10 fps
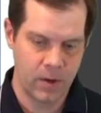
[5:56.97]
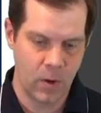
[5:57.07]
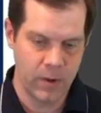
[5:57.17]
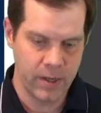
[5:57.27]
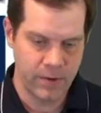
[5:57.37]

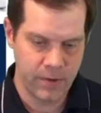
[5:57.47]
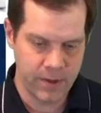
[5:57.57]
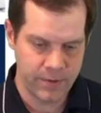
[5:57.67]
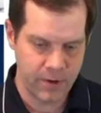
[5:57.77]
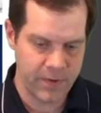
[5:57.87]
go into
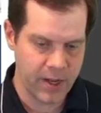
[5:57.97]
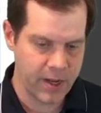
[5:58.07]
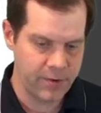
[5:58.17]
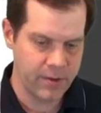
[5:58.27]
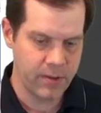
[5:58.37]
this
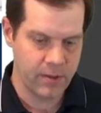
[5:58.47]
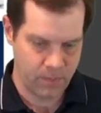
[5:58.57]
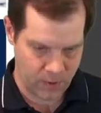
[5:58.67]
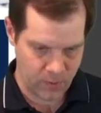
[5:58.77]
certification.